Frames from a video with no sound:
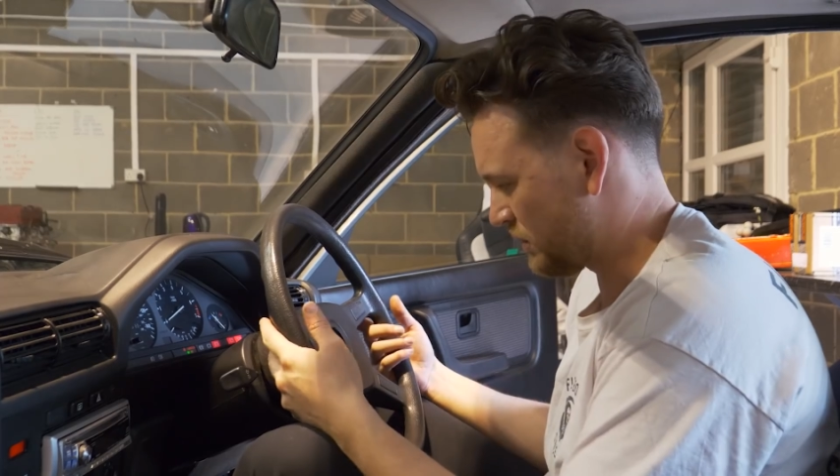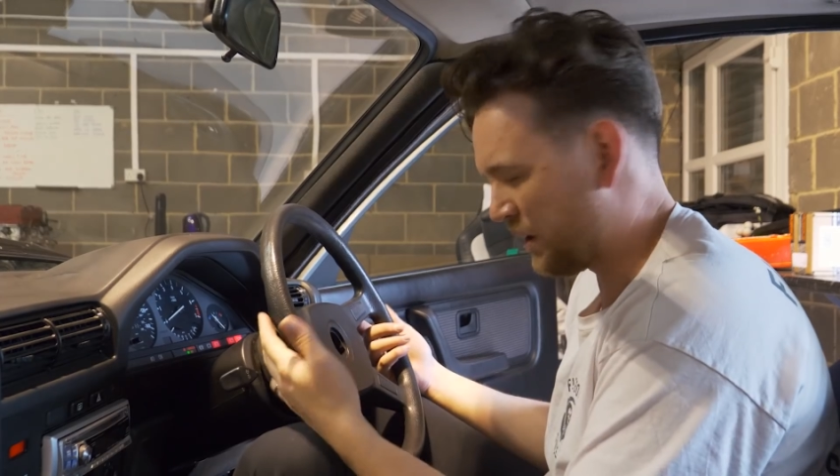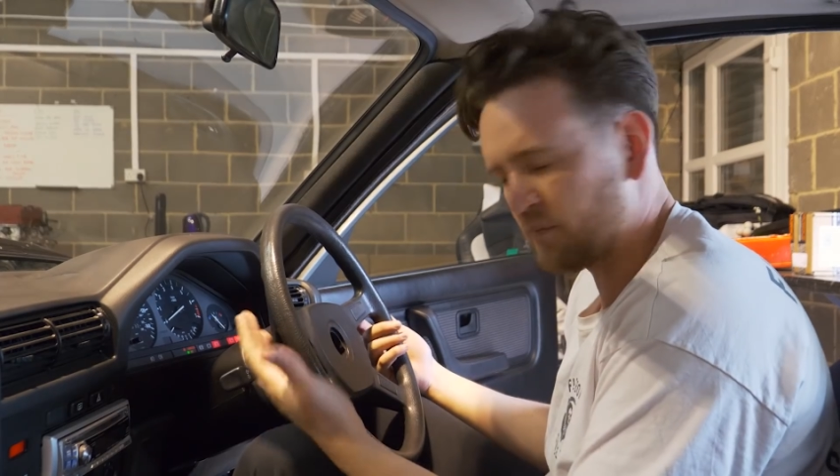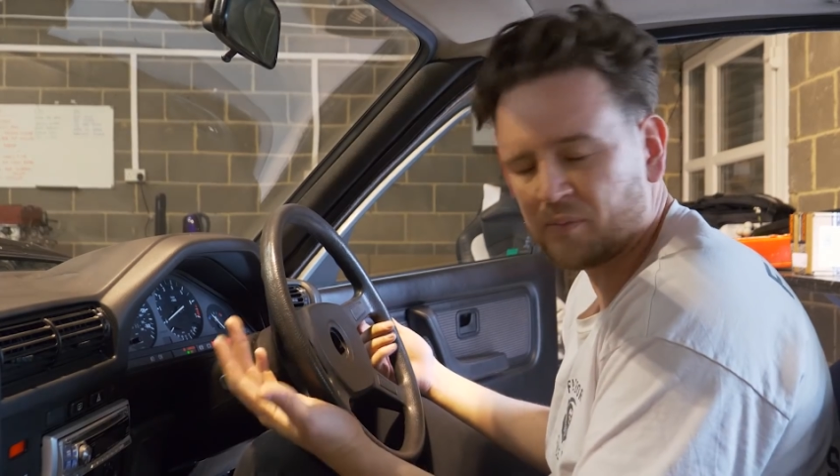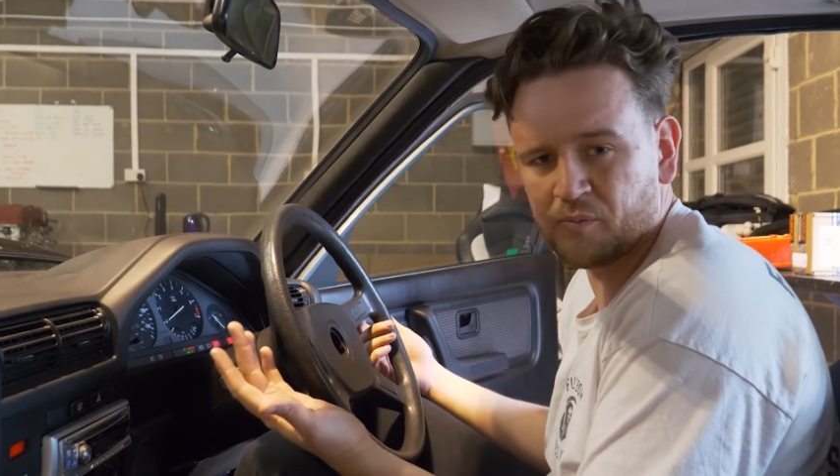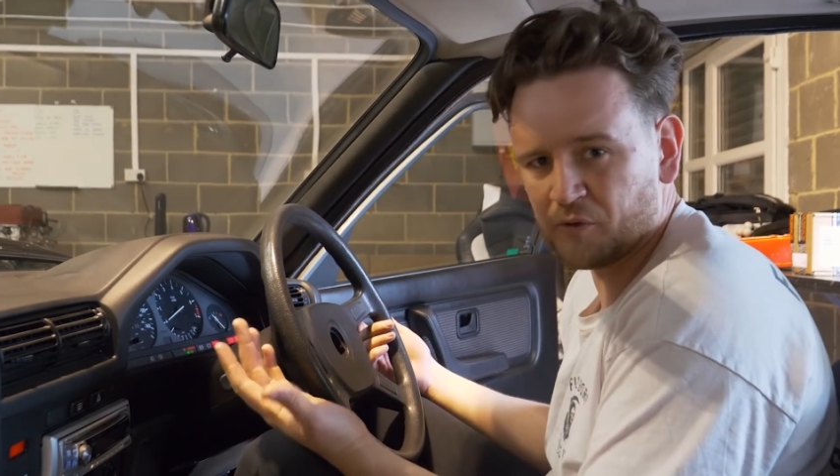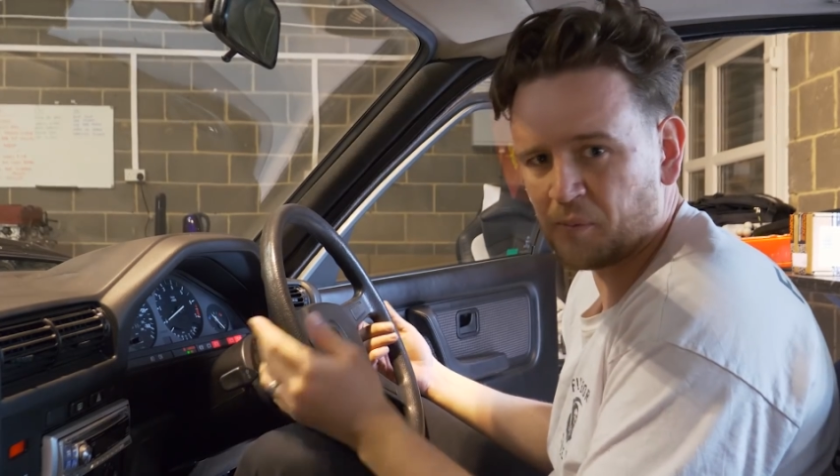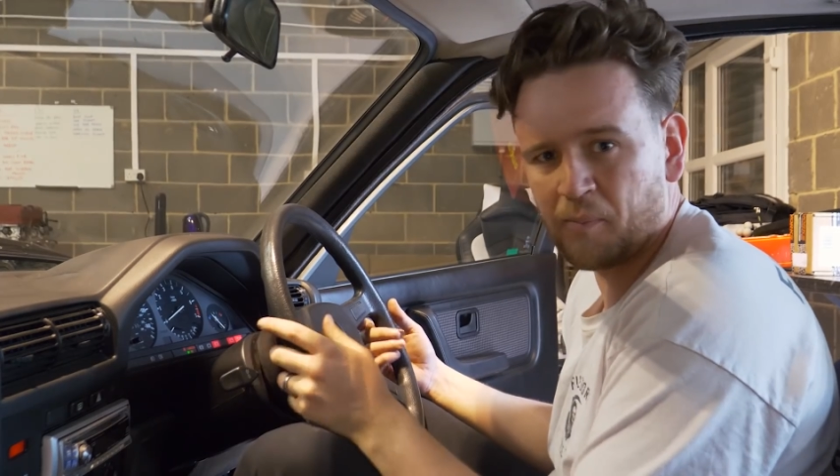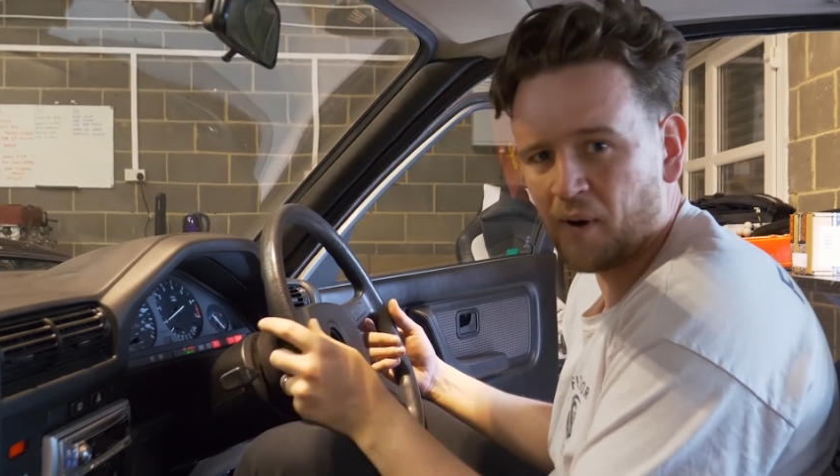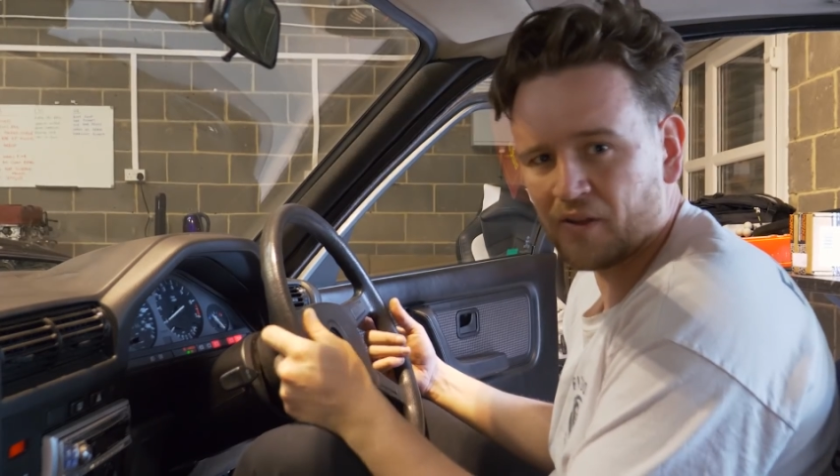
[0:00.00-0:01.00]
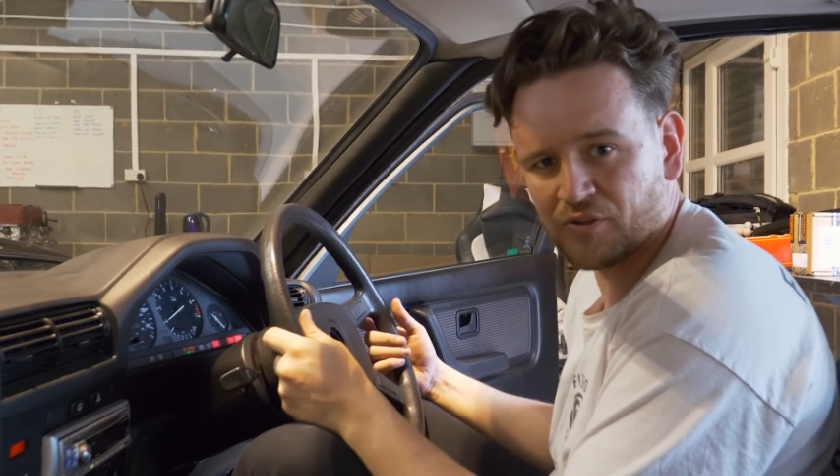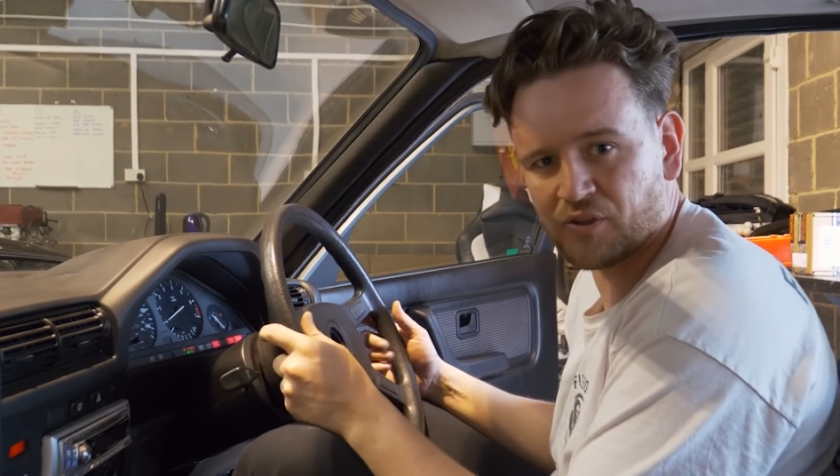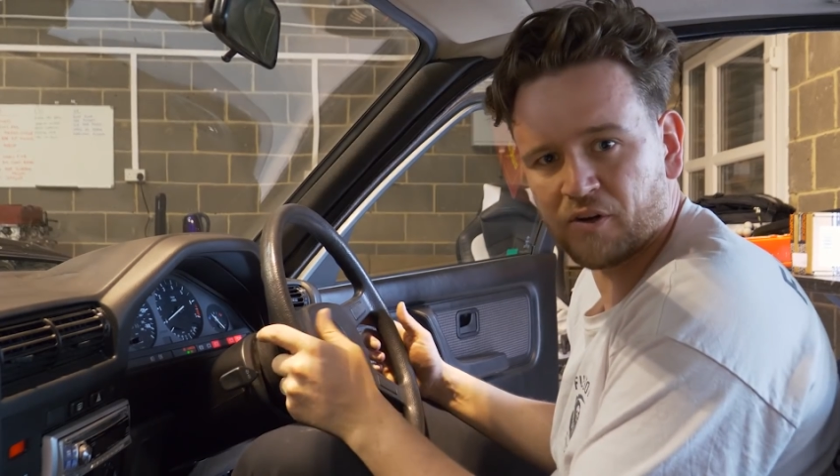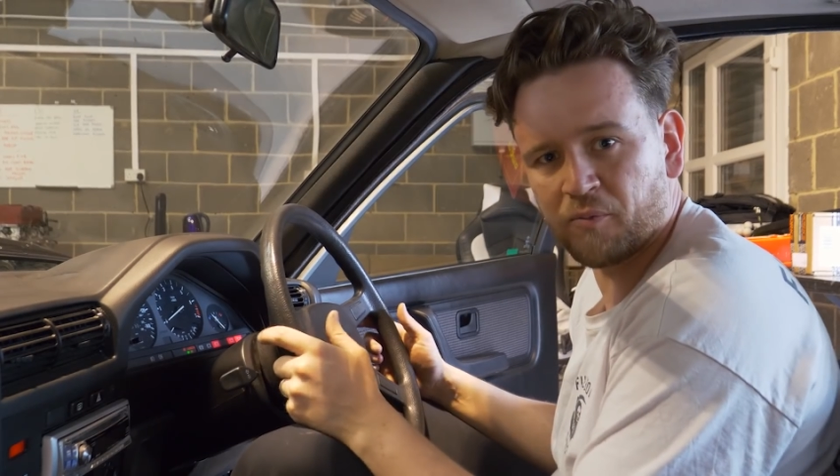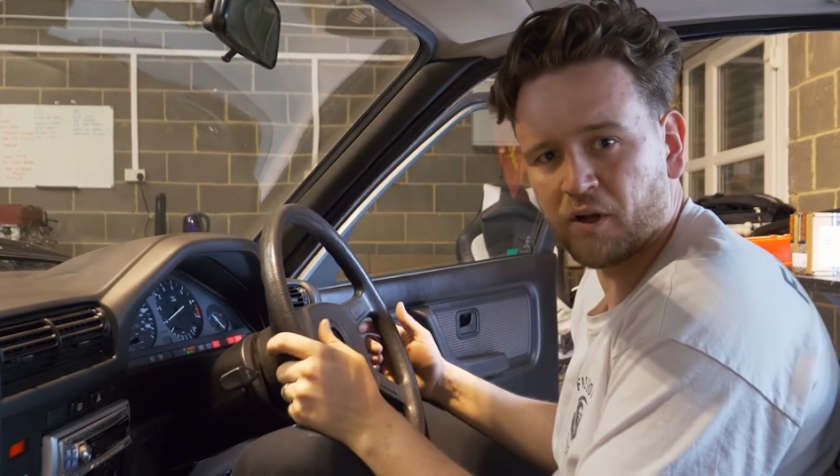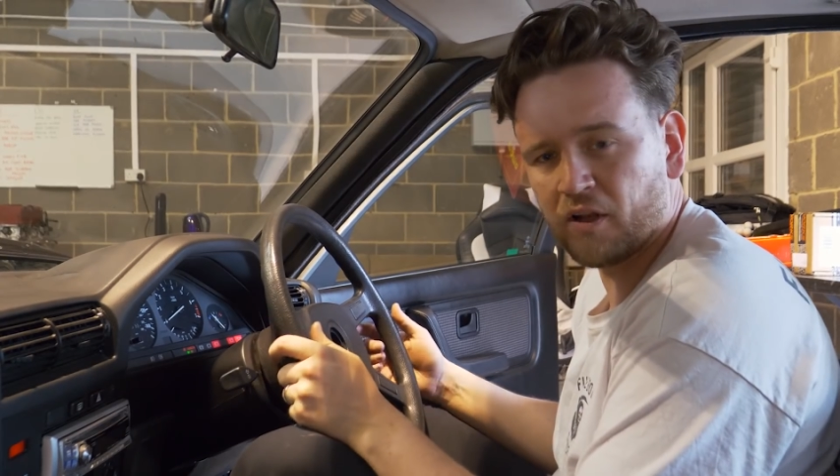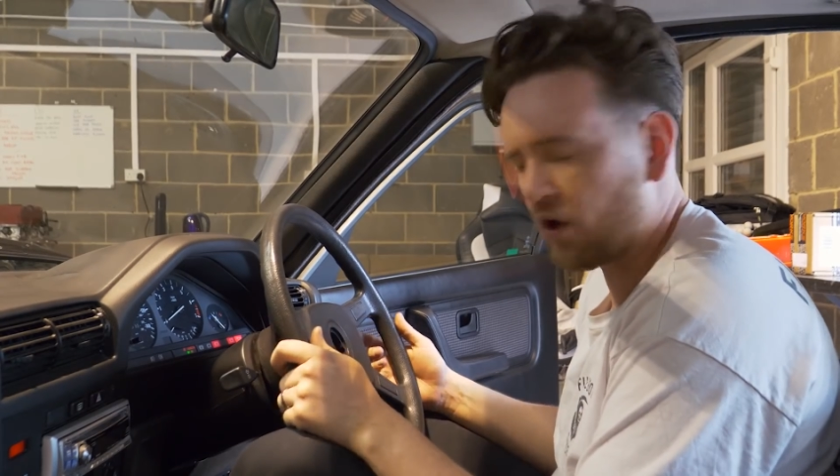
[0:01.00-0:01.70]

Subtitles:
It must be part of the steering wheel